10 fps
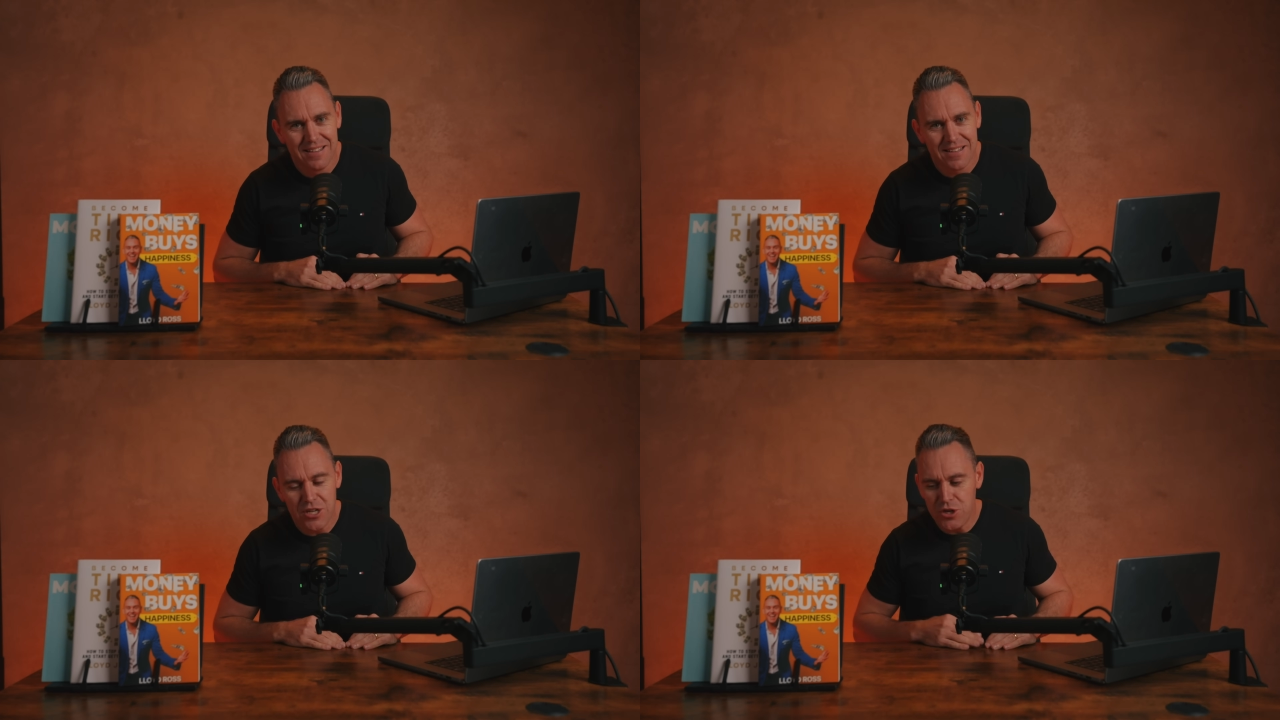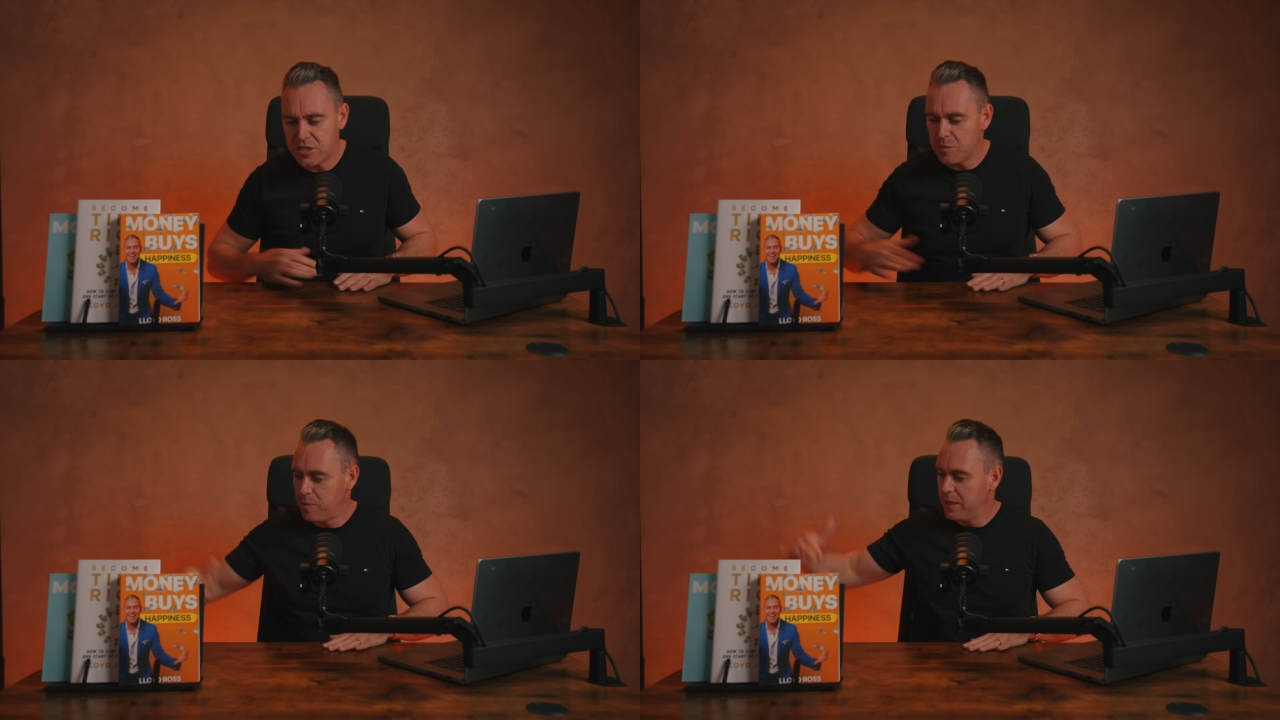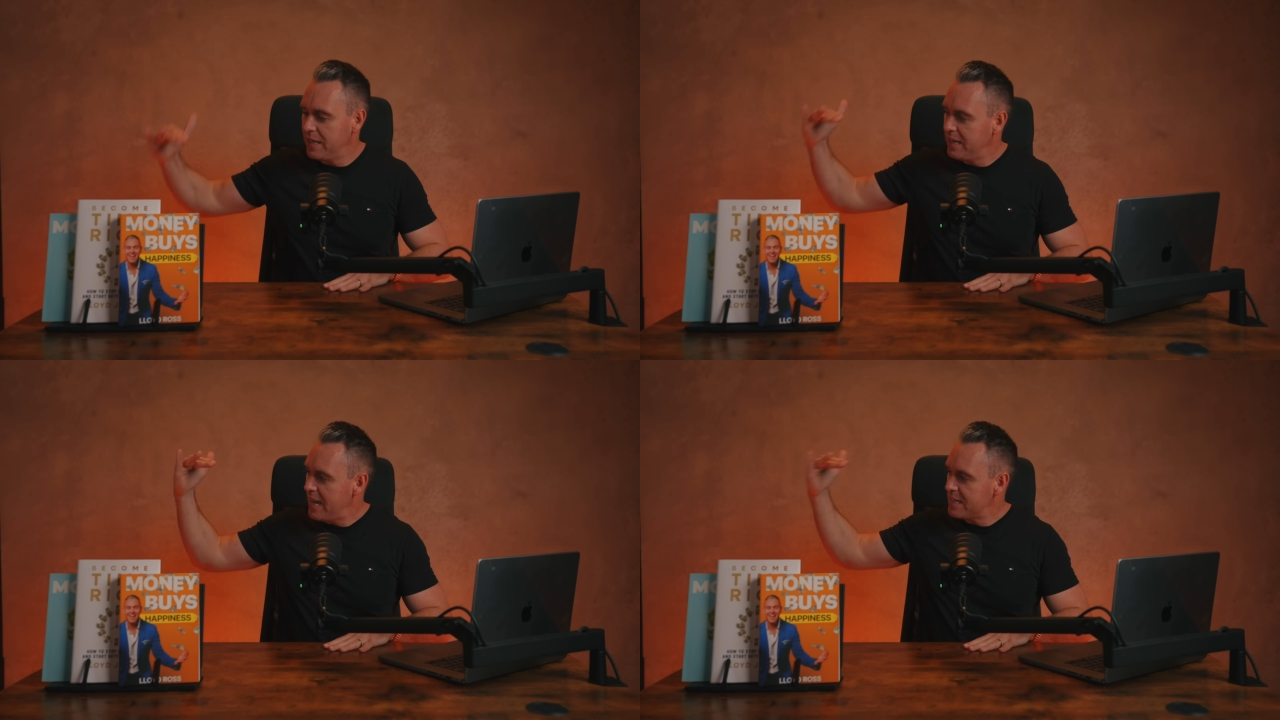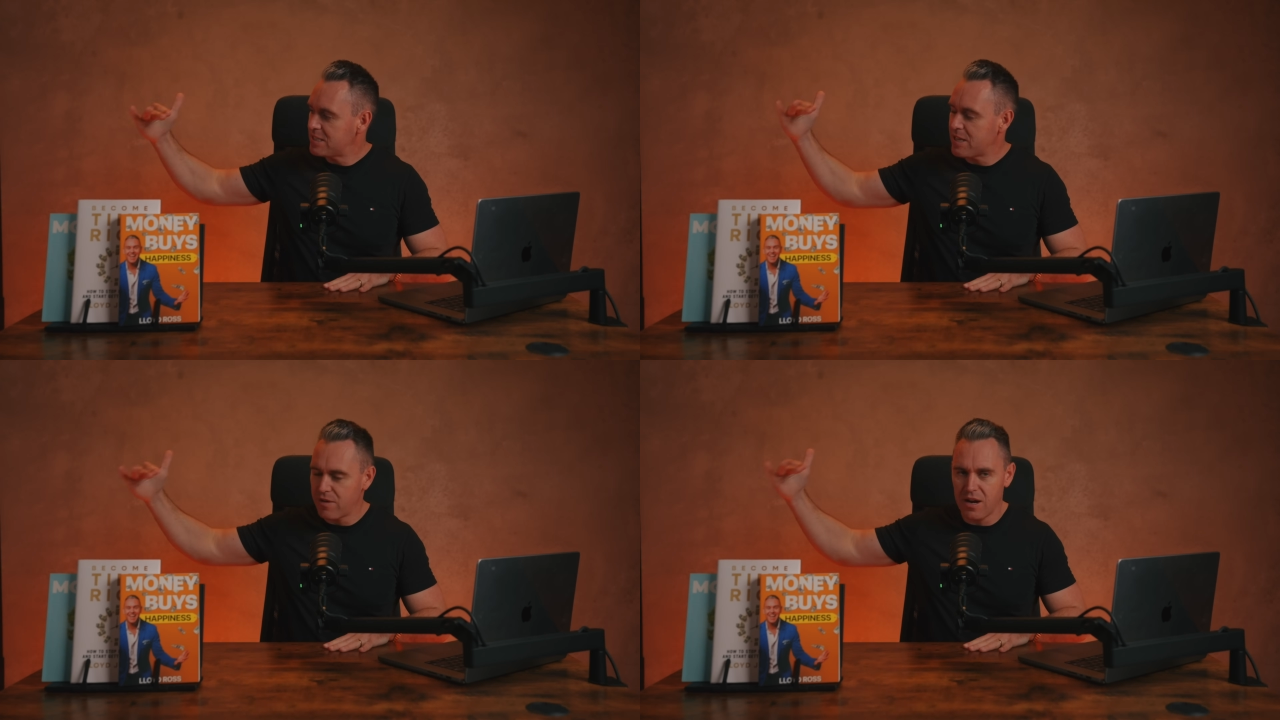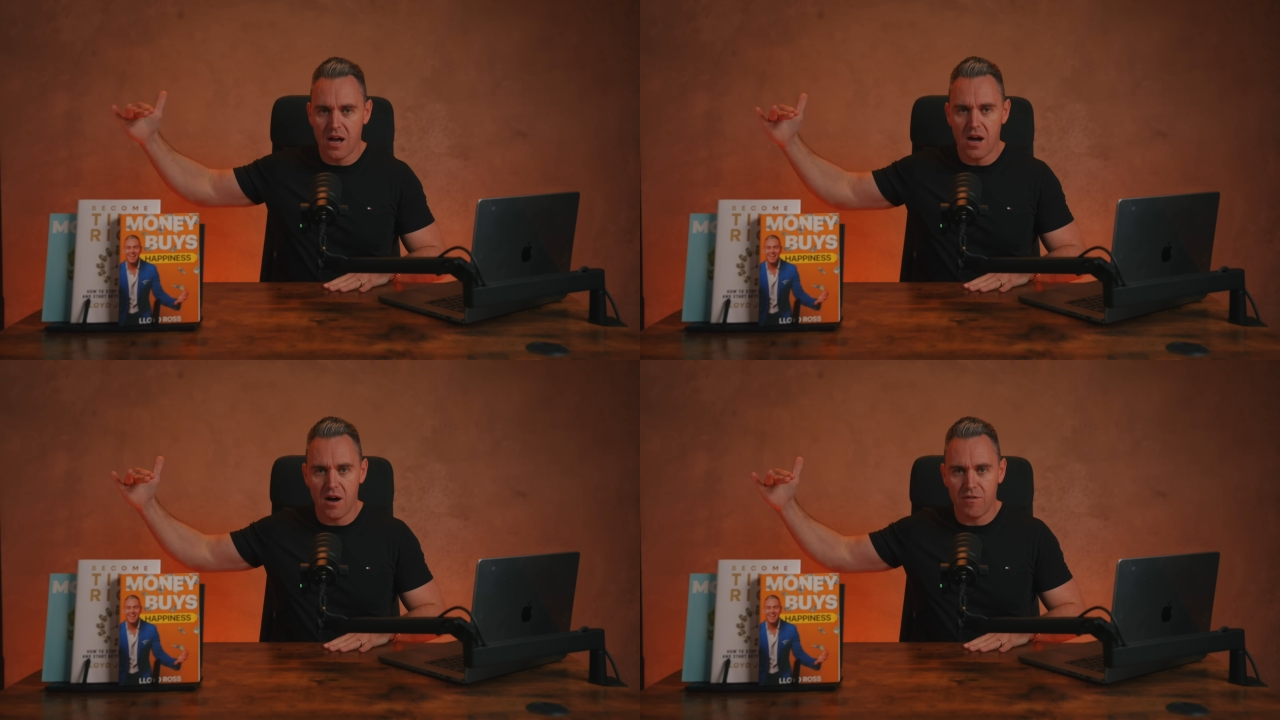They used to be at
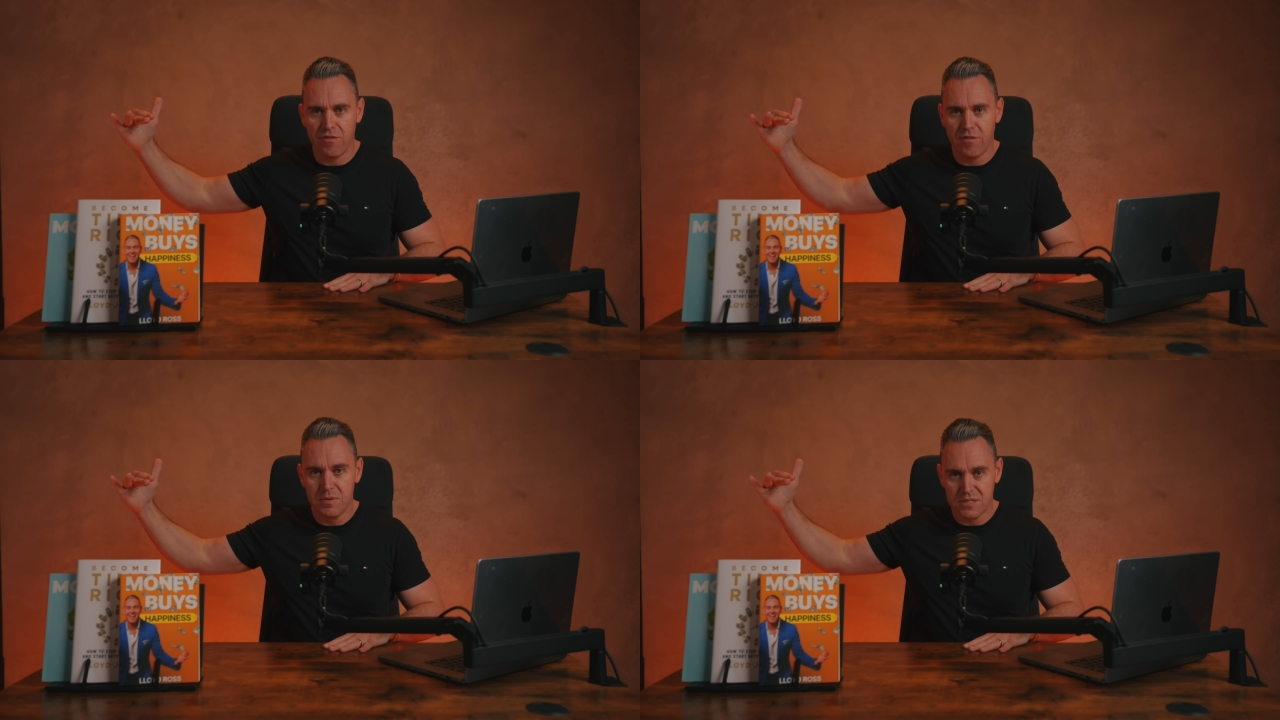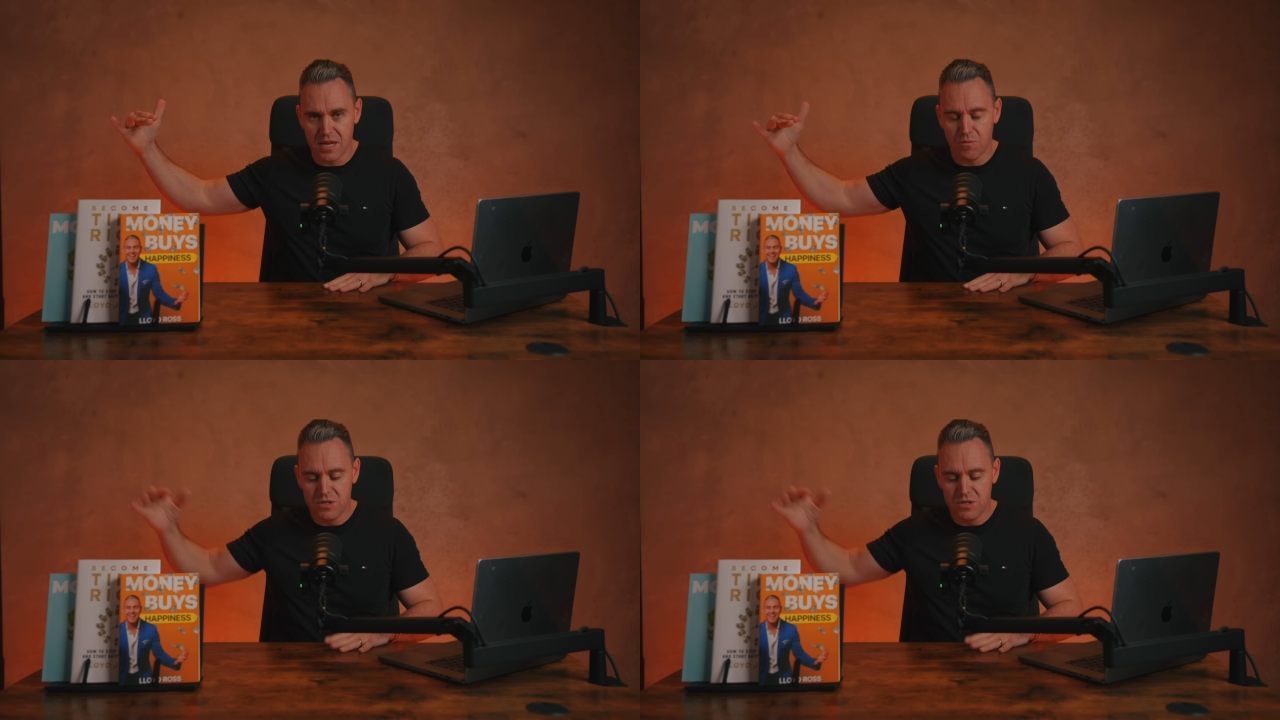7.5%,